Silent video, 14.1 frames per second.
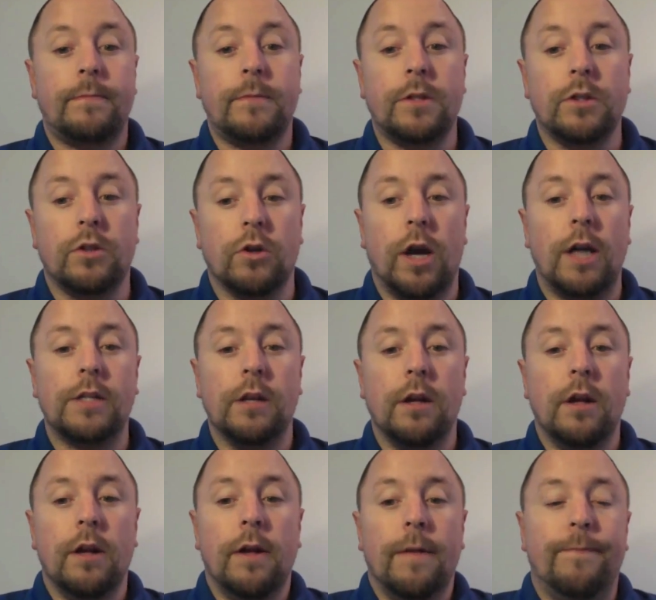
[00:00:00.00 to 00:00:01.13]
So guys,
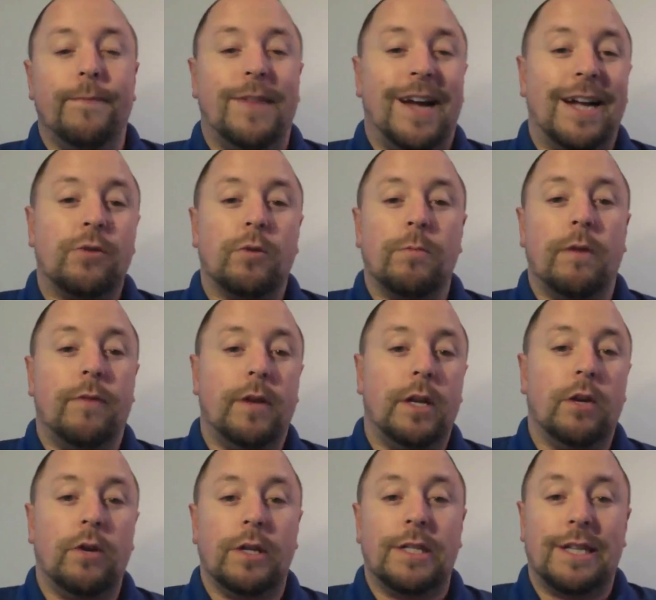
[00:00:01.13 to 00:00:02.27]
that's what my video
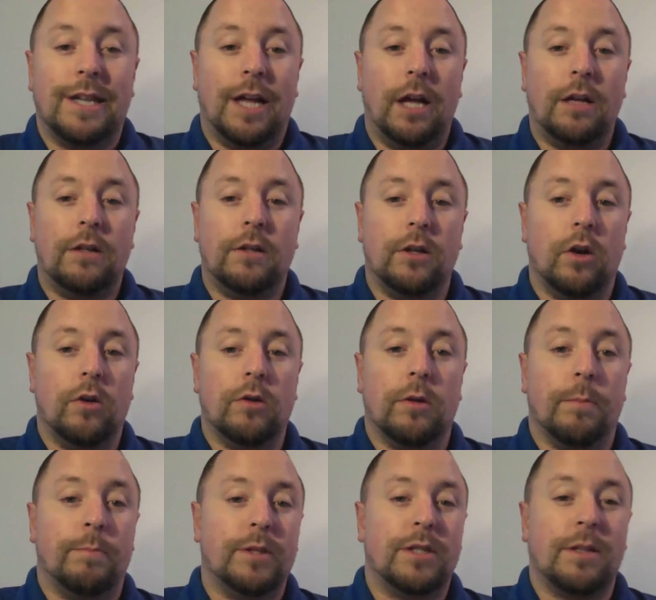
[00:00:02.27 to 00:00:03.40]
is today. You know, the,
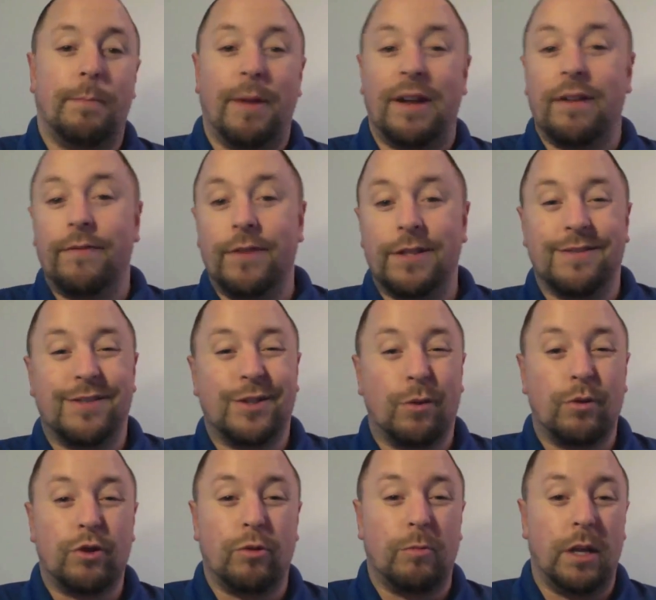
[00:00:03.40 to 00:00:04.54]
just the benefits of
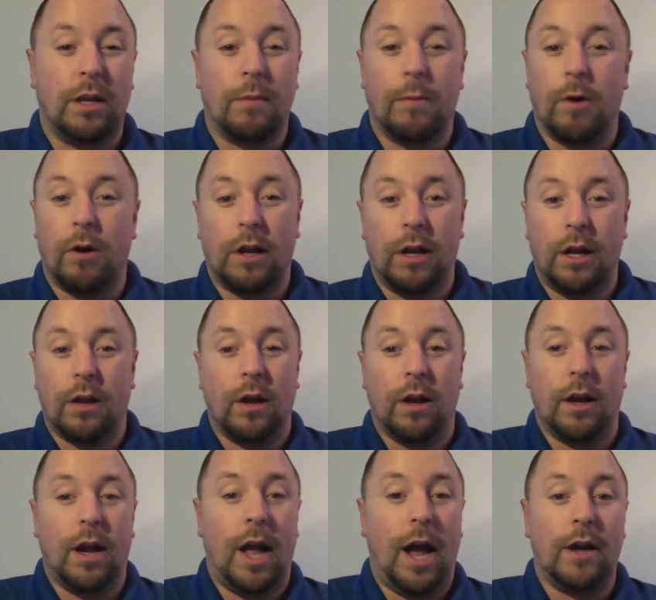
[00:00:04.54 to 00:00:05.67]
social media marketing and,
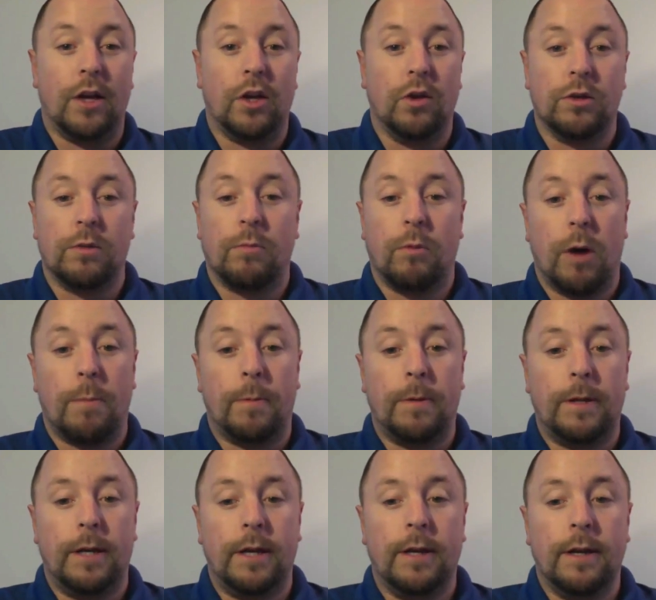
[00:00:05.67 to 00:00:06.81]
and how to use it
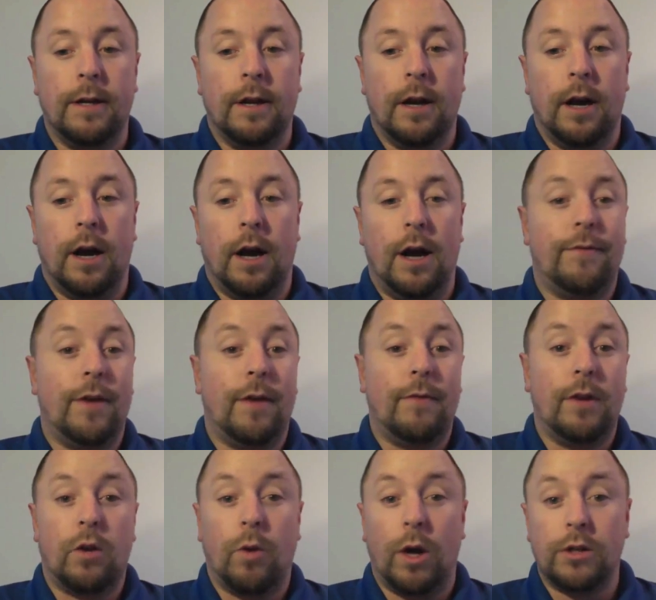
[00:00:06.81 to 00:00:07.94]
properly. Uh, if you have any
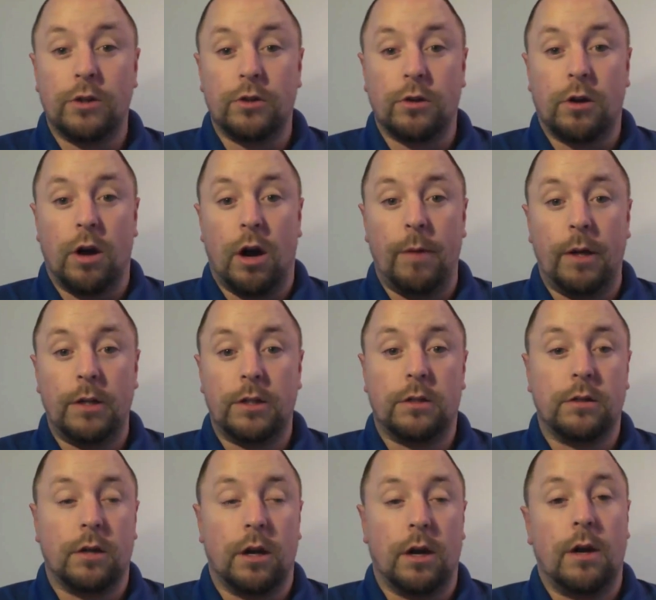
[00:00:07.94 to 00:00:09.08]
questions or
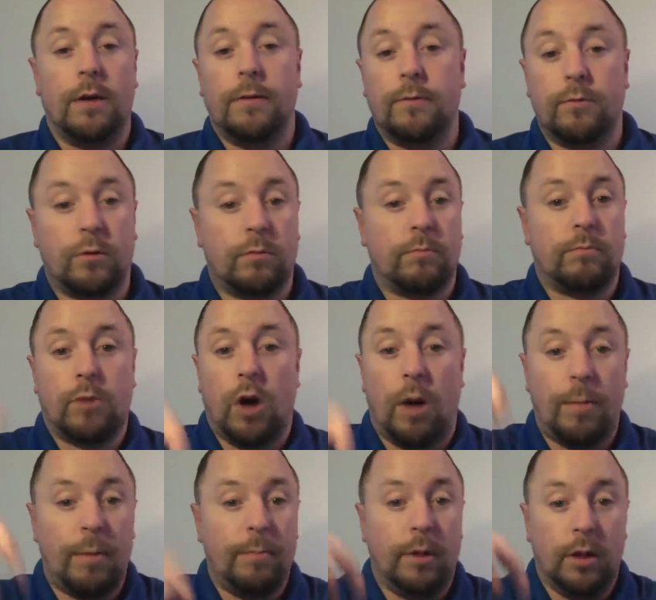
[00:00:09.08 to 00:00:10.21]
comments, uh,
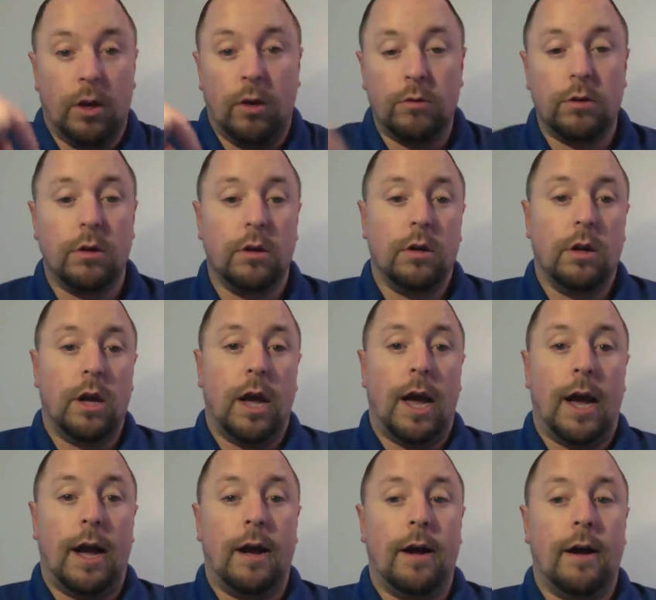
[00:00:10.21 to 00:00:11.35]
comment below.
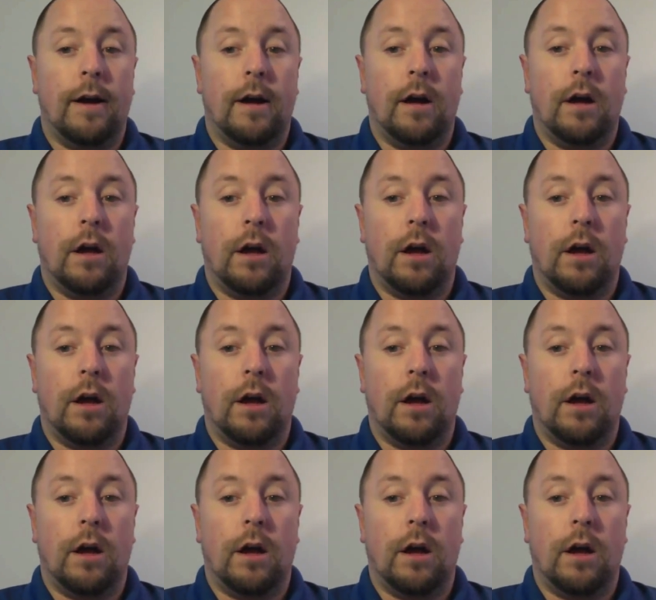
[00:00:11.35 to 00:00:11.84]
Uh,